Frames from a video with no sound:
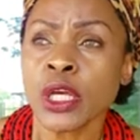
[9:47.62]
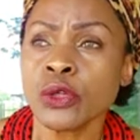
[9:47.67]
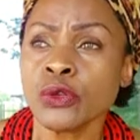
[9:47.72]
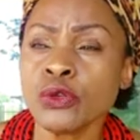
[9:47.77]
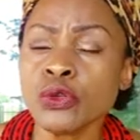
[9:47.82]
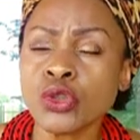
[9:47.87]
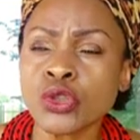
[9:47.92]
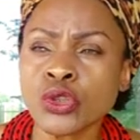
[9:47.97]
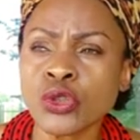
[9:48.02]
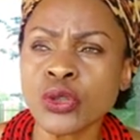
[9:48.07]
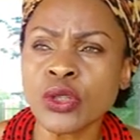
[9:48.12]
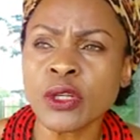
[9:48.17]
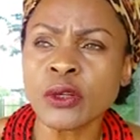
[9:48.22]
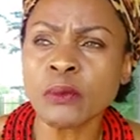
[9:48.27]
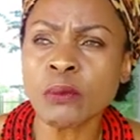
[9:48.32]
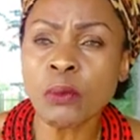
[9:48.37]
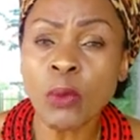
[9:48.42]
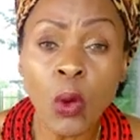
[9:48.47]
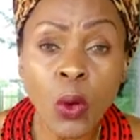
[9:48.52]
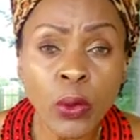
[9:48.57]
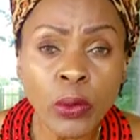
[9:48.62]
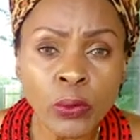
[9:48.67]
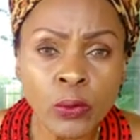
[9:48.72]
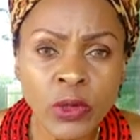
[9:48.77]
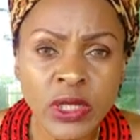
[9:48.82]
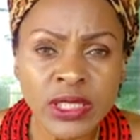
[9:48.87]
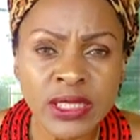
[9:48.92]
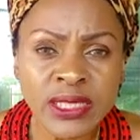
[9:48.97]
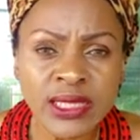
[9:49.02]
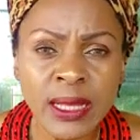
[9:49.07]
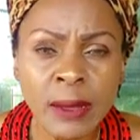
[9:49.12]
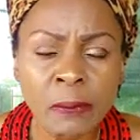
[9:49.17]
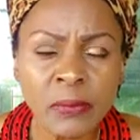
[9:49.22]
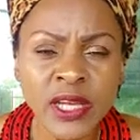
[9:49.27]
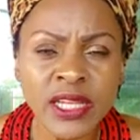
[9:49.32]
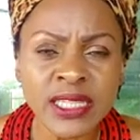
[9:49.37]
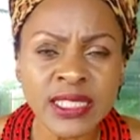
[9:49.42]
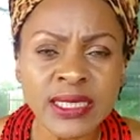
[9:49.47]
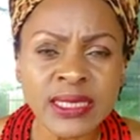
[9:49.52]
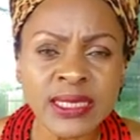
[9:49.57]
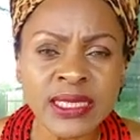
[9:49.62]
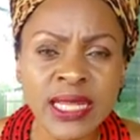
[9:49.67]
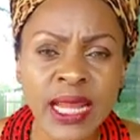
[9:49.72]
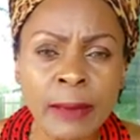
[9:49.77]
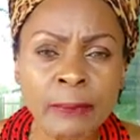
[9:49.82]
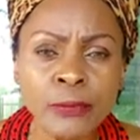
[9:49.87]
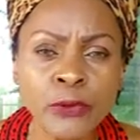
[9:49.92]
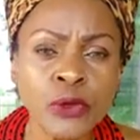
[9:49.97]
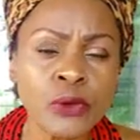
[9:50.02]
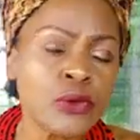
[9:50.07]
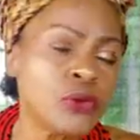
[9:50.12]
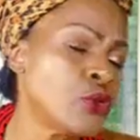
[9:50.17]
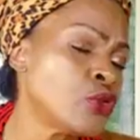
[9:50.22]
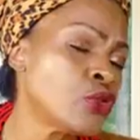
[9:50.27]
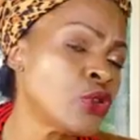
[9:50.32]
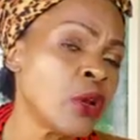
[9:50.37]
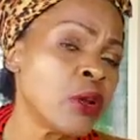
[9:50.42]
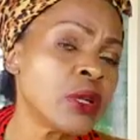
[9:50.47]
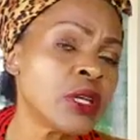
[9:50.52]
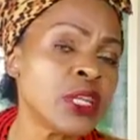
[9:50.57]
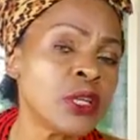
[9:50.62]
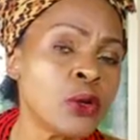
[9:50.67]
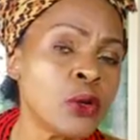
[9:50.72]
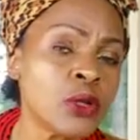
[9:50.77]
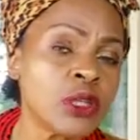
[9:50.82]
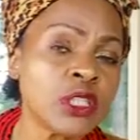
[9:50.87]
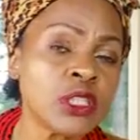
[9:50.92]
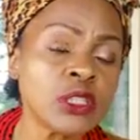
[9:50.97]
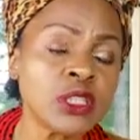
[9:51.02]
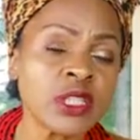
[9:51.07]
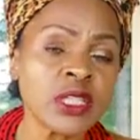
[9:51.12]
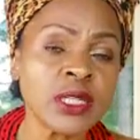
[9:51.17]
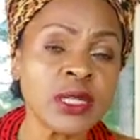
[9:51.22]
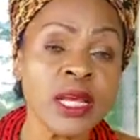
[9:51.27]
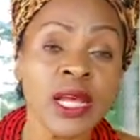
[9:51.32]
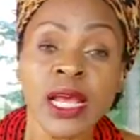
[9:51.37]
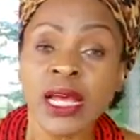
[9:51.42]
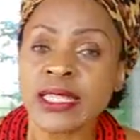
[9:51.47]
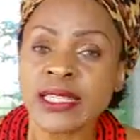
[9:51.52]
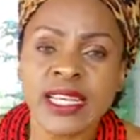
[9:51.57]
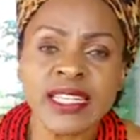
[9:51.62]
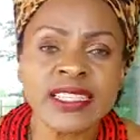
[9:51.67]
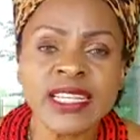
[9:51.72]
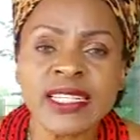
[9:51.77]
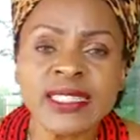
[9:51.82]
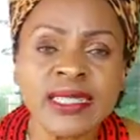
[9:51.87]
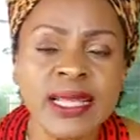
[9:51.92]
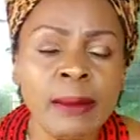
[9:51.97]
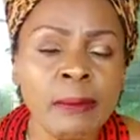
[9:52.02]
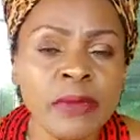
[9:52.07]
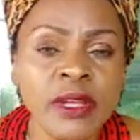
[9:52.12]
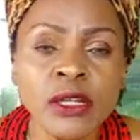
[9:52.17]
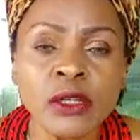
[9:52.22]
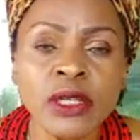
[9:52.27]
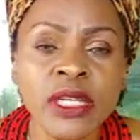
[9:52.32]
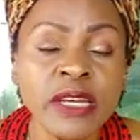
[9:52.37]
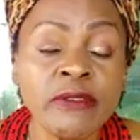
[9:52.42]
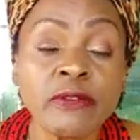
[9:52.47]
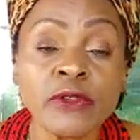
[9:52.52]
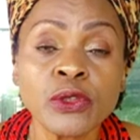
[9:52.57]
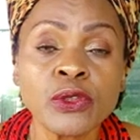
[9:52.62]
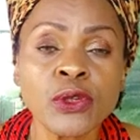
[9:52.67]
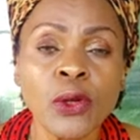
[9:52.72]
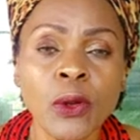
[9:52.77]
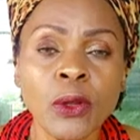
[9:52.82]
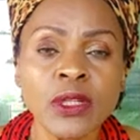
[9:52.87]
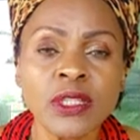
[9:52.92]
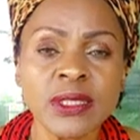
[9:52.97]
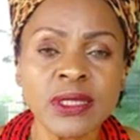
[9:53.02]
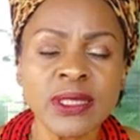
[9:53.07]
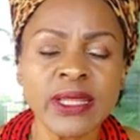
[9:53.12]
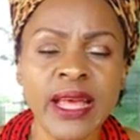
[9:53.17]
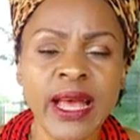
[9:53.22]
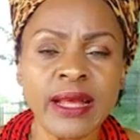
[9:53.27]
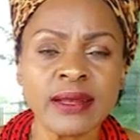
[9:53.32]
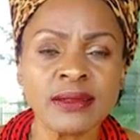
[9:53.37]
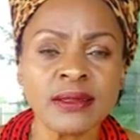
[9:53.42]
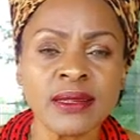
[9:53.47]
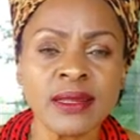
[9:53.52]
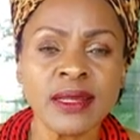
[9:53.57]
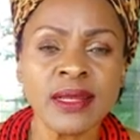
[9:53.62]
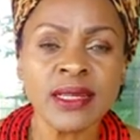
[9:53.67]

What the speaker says: you shouldn't mourn when somebody slap you, you turn the other cheek. Tatan Zambe never told us that.